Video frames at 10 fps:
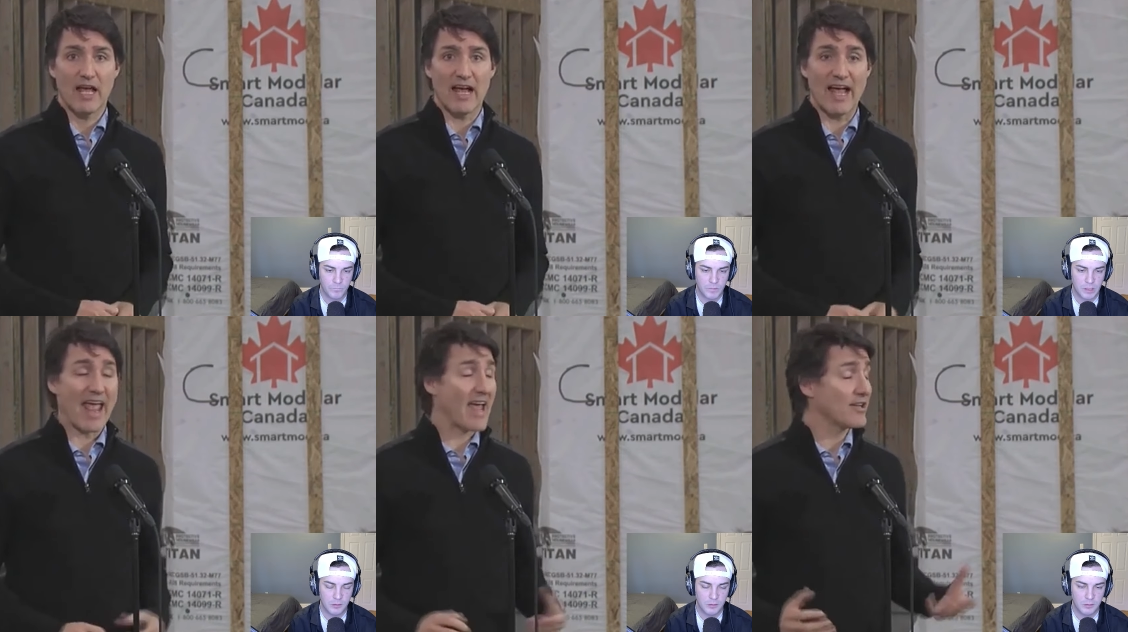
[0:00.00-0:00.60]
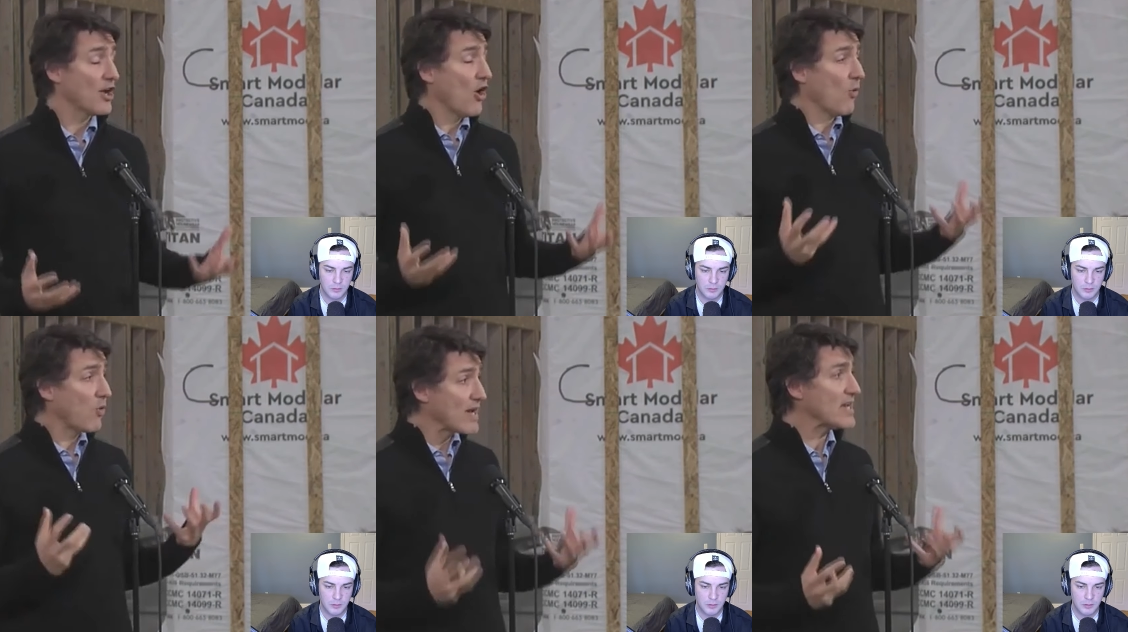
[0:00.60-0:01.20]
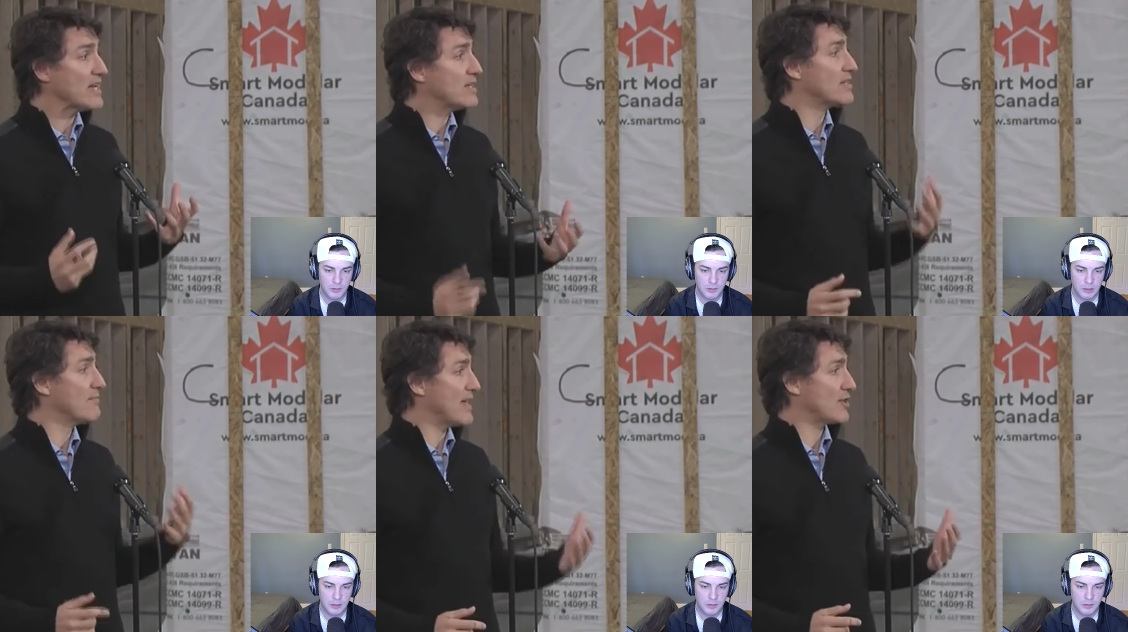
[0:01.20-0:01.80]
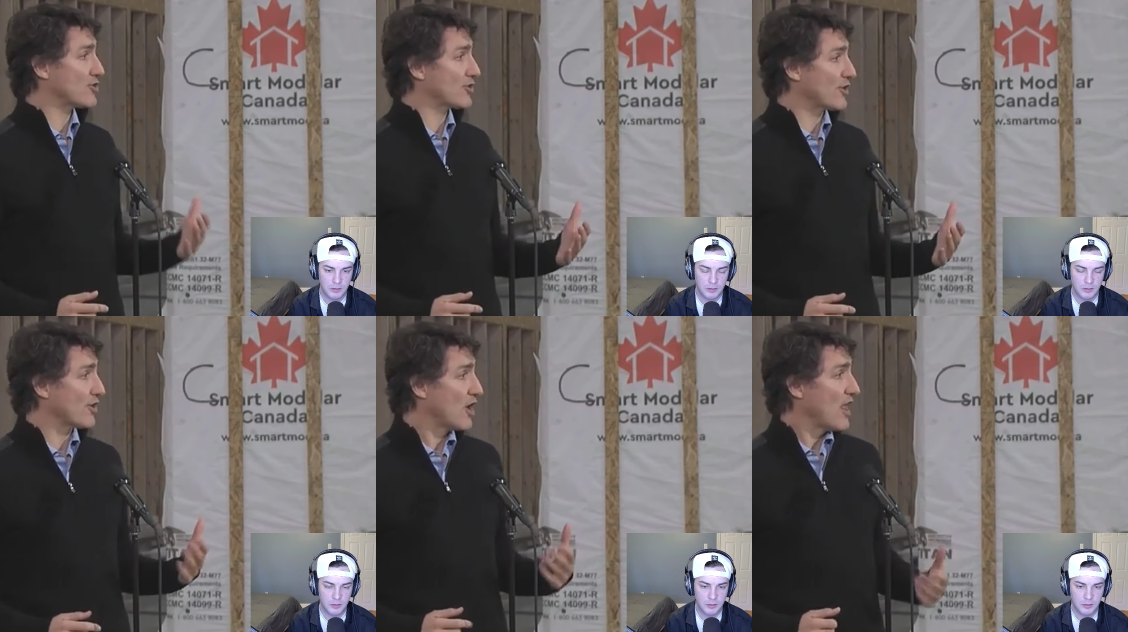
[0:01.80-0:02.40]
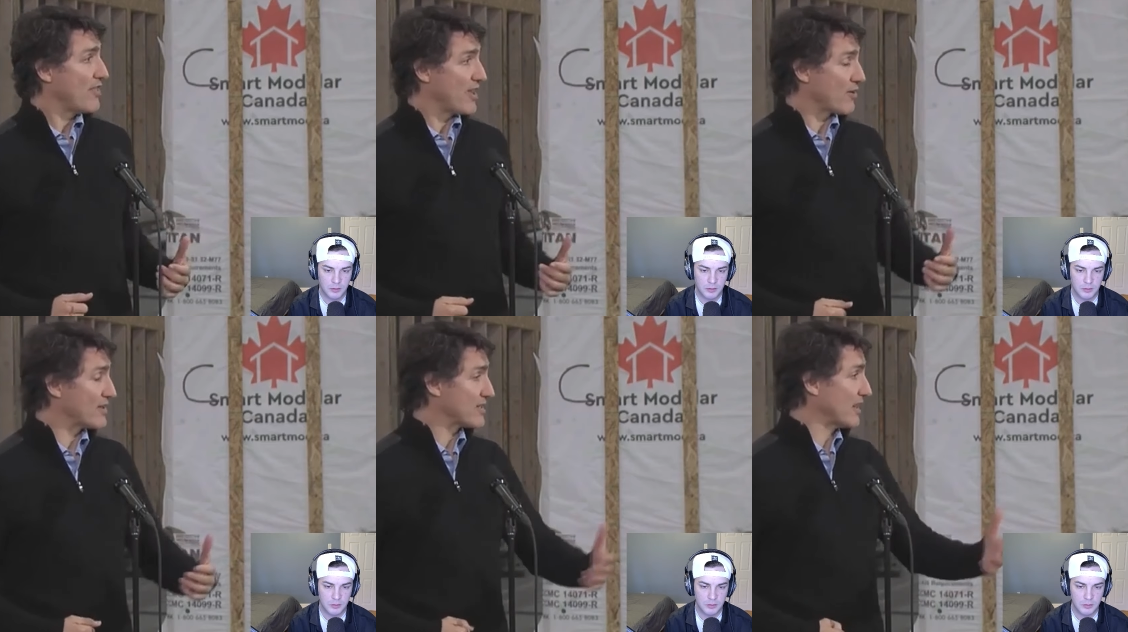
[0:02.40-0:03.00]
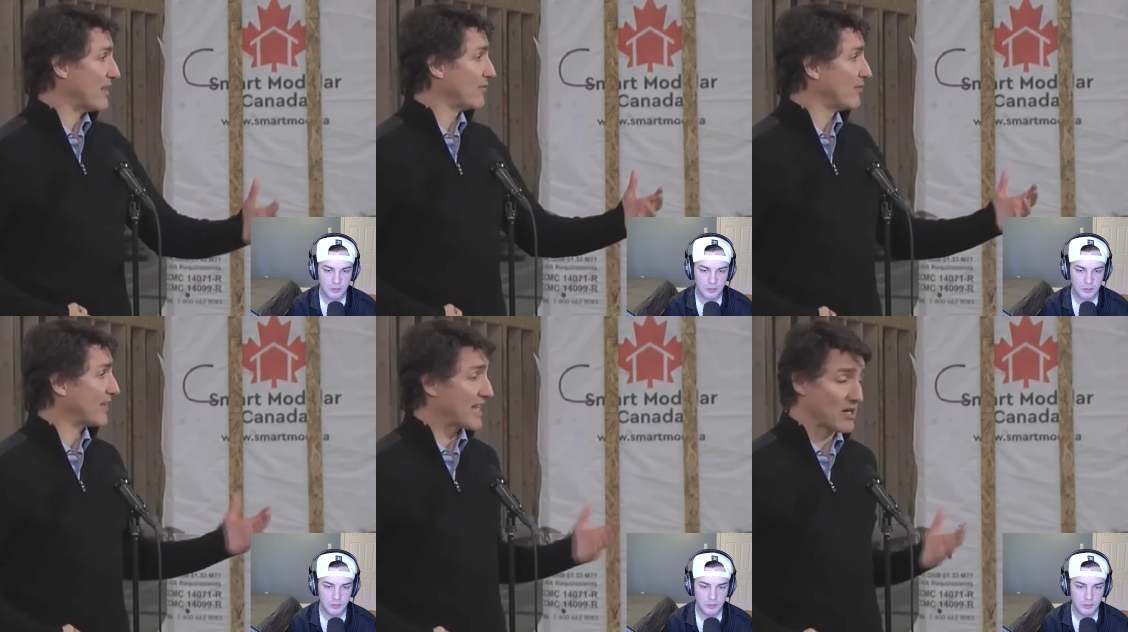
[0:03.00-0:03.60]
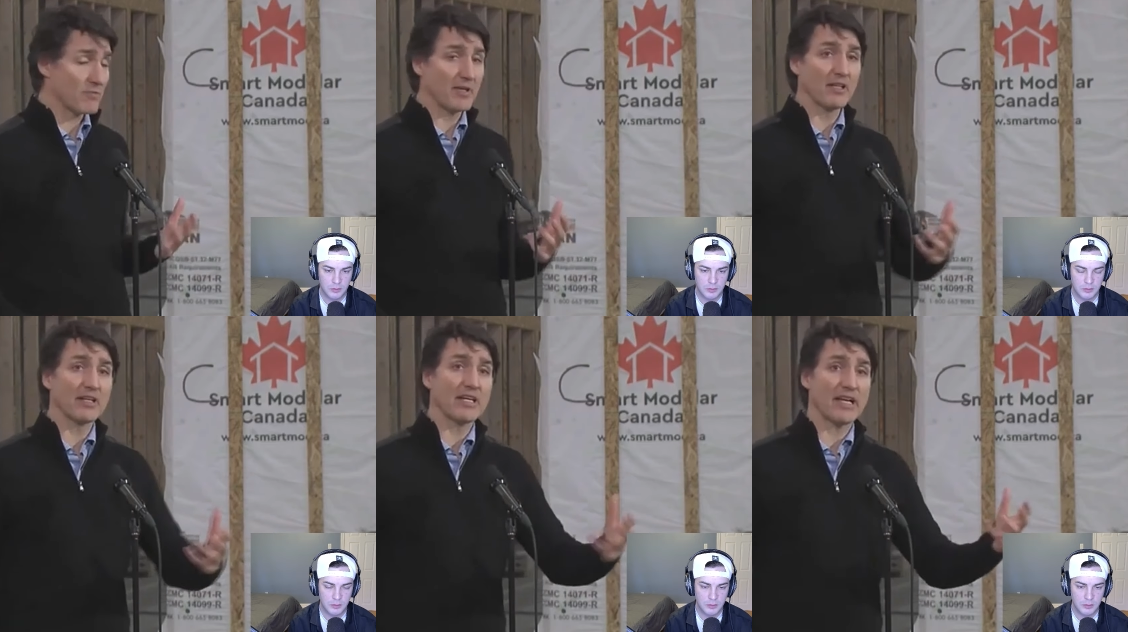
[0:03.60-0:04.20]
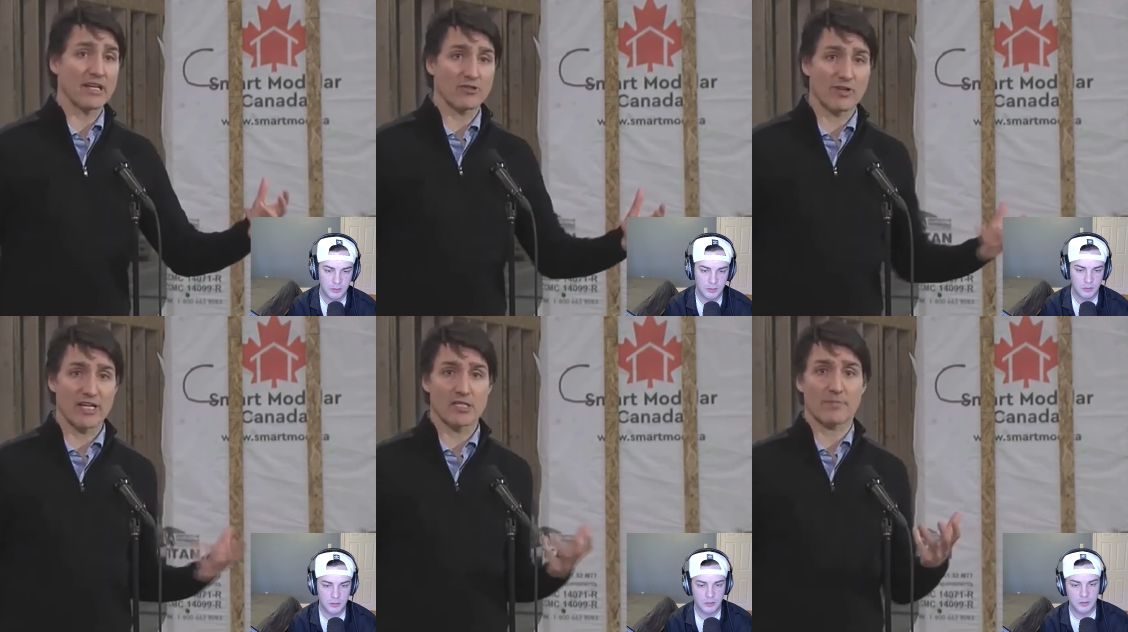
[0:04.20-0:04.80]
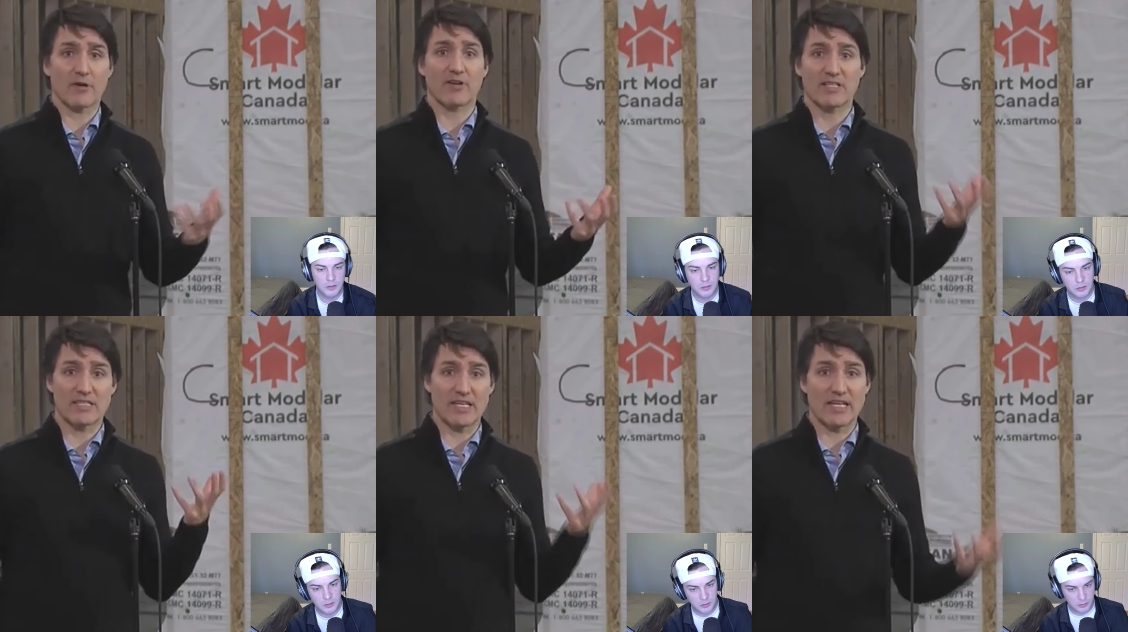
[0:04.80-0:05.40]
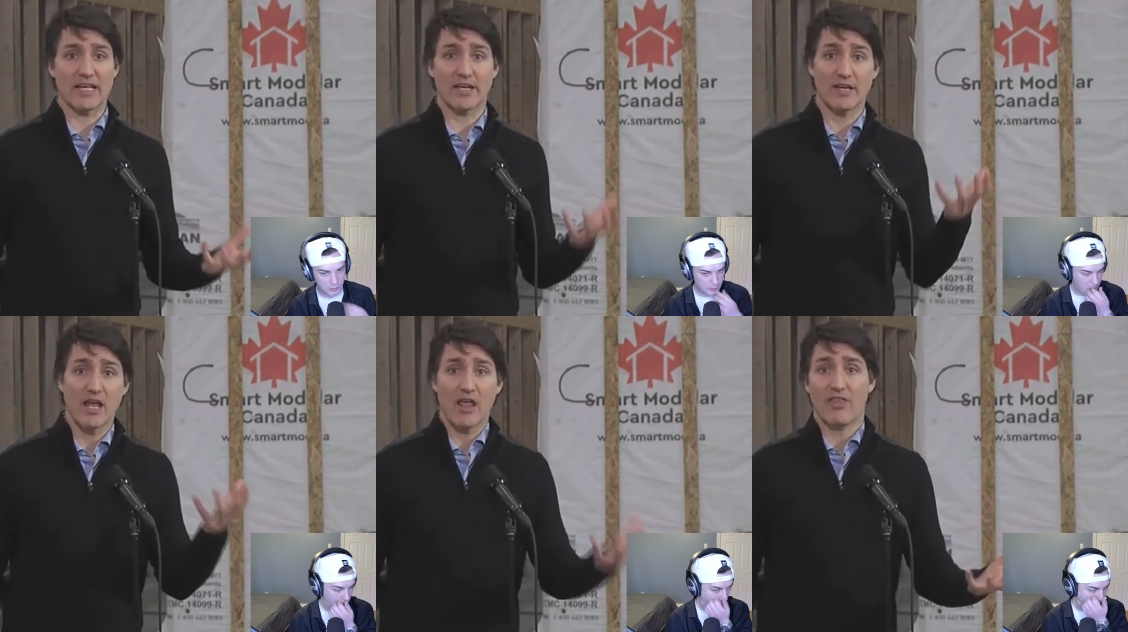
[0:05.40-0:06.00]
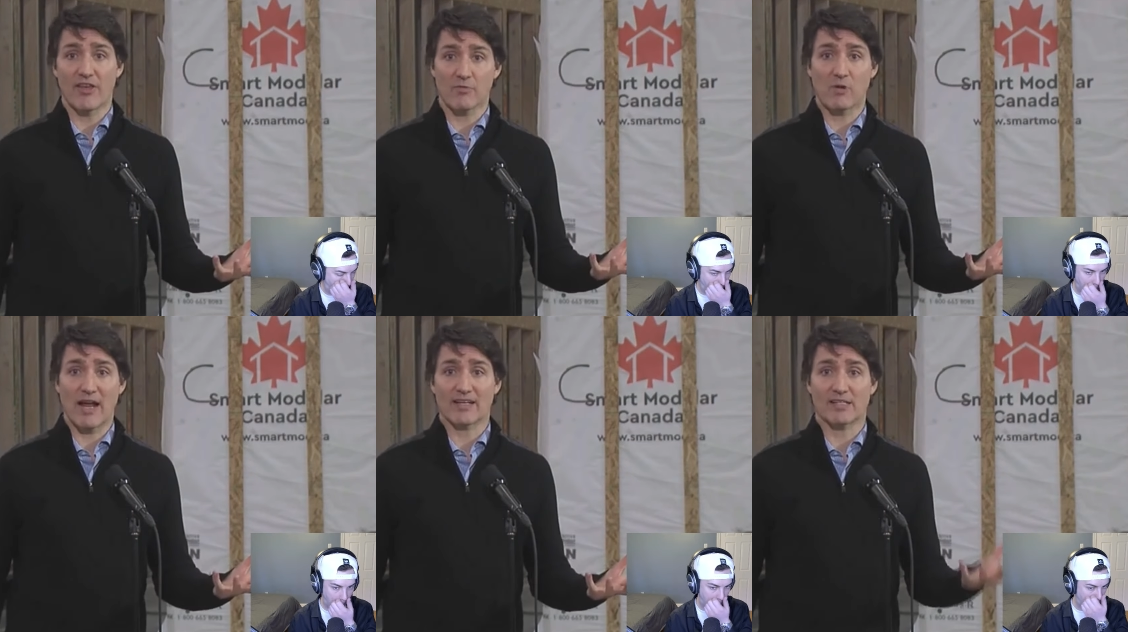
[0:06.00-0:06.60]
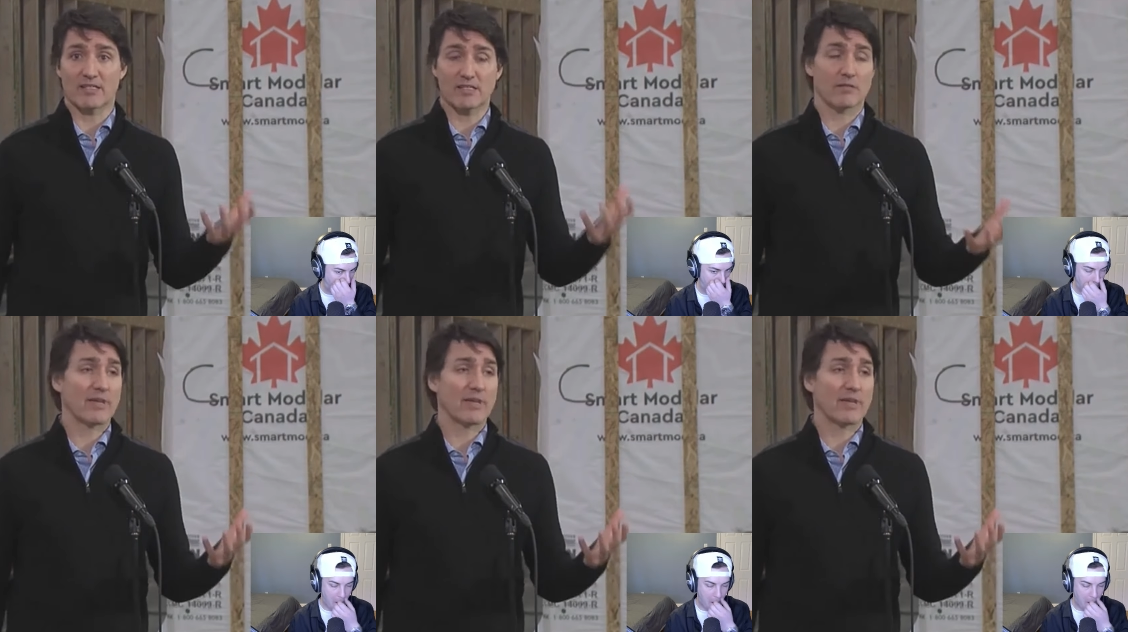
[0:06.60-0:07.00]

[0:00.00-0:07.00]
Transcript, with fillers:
Speaker 1: uh, and we need to make sure there is a level of accountability and transparency in their practices